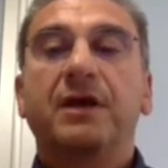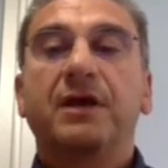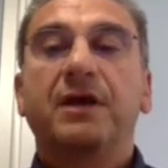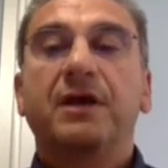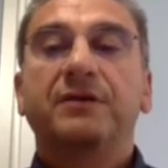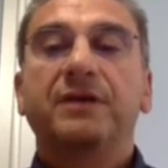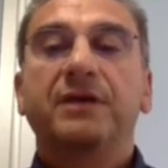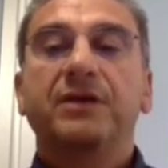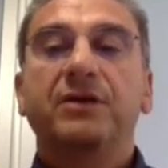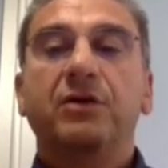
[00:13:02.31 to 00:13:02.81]

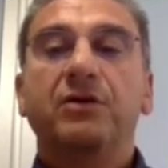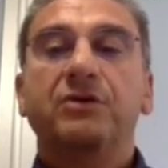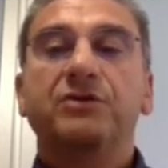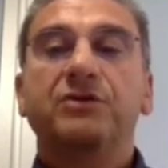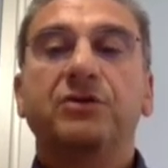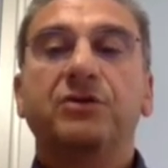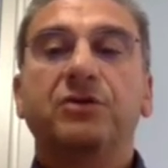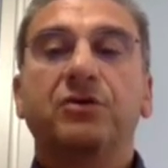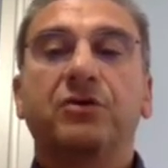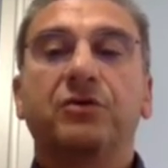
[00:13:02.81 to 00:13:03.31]
They
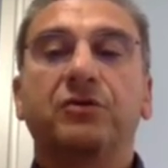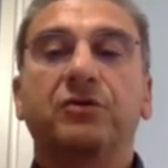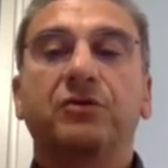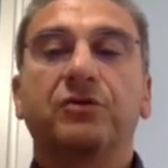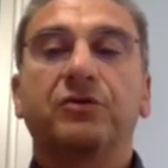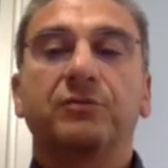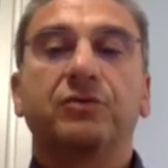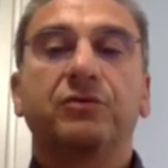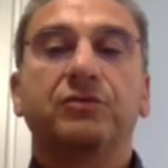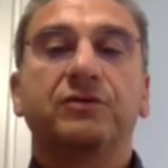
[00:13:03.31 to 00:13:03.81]
also
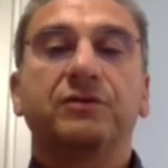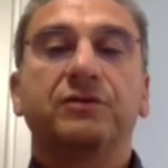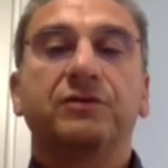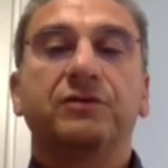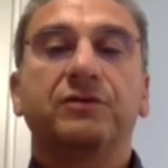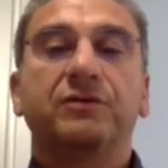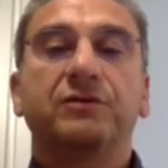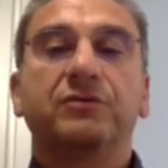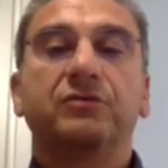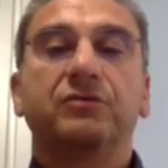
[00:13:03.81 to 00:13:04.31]
contributed
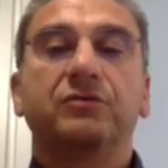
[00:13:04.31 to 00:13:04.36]
to